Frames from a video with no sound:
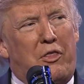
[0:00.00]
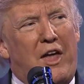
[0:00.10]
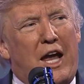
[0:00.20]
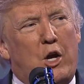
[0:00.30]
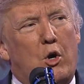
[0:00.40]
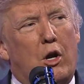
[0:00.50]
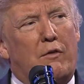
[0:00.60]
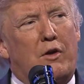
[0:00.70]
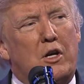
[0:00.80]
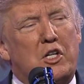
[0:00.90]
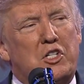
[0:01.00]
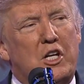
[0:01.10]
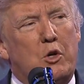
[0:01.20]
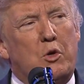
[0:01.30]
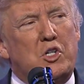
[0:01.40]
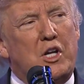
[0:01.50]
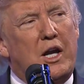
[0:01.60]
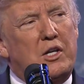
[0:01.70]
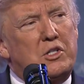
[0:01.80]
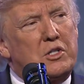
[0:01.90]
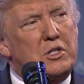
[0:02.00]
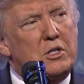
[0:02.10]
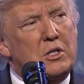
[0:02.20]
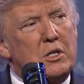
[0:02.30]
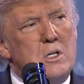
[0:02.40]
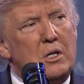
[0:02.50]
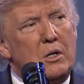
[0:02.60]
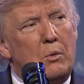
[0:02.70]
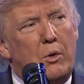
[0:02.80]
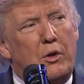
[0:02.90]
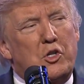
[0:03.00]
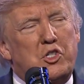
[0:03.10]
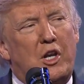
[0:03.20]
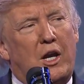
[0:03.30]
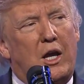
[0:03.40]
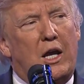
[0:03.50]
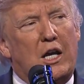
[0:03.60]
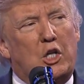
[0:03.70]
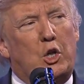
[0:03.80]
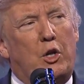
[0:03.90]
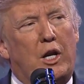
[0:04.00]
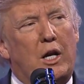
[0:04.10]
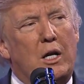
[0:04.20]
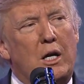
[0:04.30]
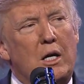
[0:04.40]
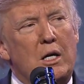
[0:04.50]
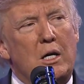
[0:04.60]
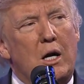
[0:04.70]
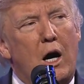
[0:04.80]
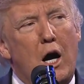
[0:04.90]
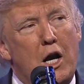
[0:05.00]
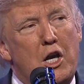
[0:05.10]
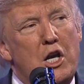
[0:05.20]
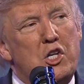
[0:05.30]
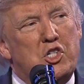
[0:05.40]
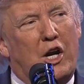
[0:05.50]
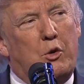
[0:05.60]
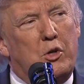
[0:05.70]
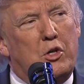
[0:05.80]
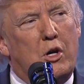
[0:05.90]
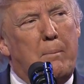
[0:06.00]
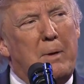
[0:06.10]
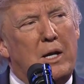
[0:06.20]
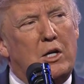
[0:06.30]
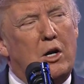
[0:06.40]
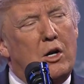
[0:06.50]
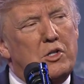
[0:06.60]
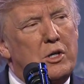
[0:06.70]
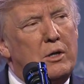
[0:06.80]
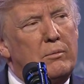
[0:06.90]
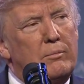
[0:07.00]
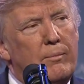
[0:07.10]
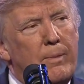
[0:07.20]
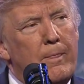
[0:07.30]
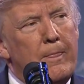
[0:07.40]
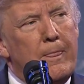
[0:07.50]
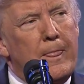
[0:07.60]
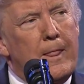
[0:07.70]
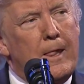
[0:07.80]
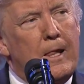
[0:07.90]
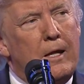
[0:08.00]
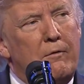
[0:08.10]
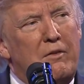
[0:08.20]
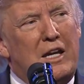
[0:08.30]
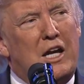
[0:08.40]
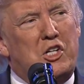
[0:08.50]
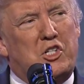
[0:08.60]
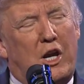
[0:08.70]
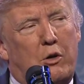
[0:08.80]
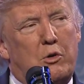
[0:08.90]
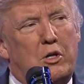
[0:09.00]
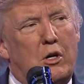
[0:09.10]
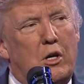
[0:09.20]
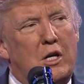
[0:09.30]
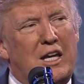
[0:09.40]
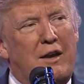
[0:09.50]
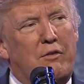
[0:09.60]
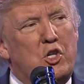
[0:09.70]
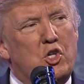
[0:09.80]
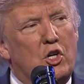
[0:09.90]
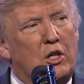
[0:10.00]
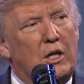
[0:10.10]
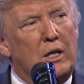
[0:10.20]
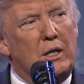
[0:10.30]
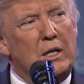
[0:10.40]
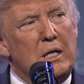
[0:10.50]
to thank all of our distinguished guests with us today, including HUD Secretary Ben Carson, VA Secretary David Shulkin,